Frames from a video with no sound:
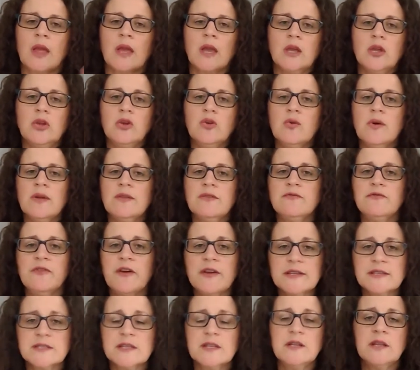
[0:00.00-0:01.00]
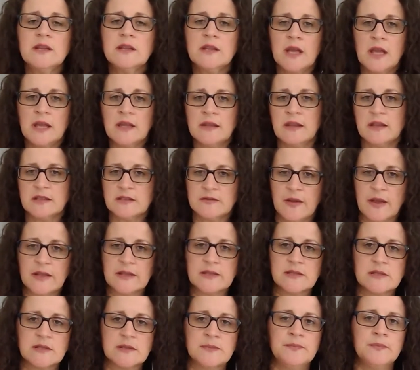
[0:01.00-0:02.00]
you are investing in the index
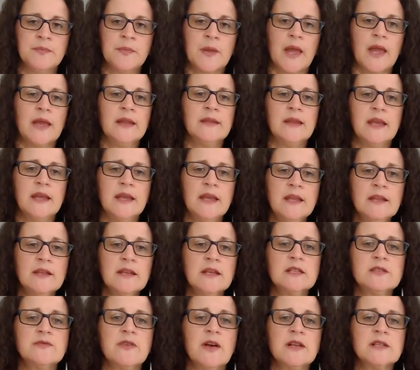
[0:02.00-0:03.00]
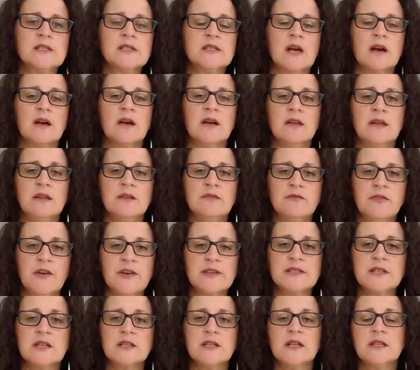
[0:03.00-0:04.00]
funds, and the index funds are
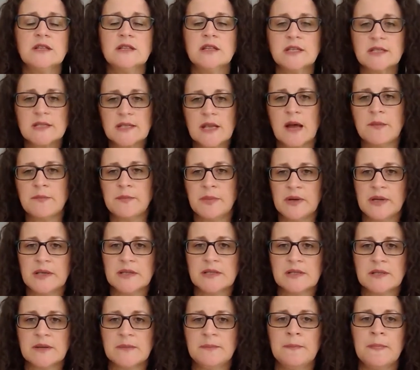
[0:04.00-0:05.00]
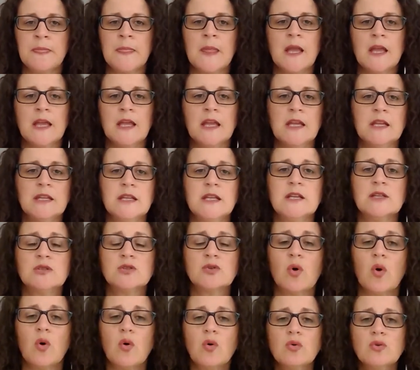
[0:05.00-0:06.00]
investing in these companies. It is
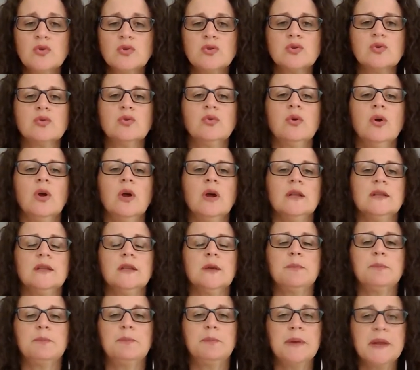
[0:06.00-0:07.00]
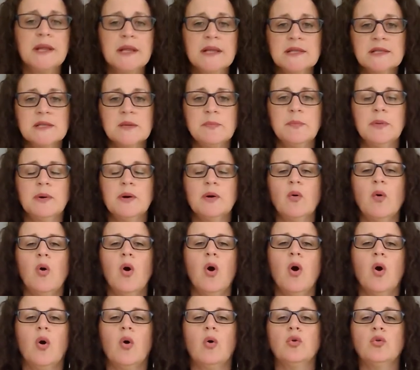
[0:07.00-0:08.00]
also the principle
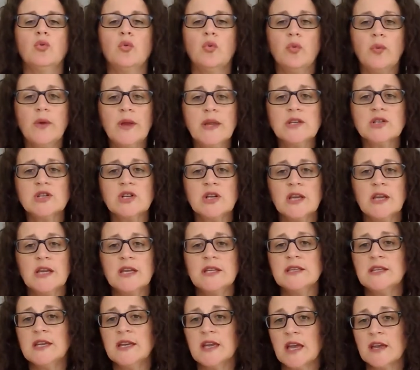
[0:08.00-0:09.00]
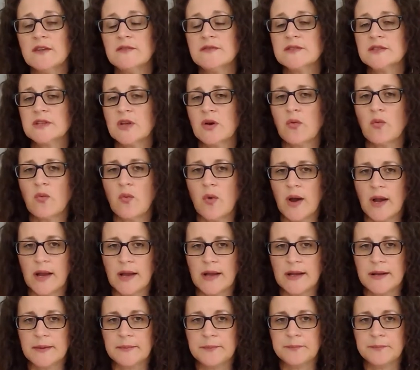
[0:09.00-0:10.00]
on which ETFs work.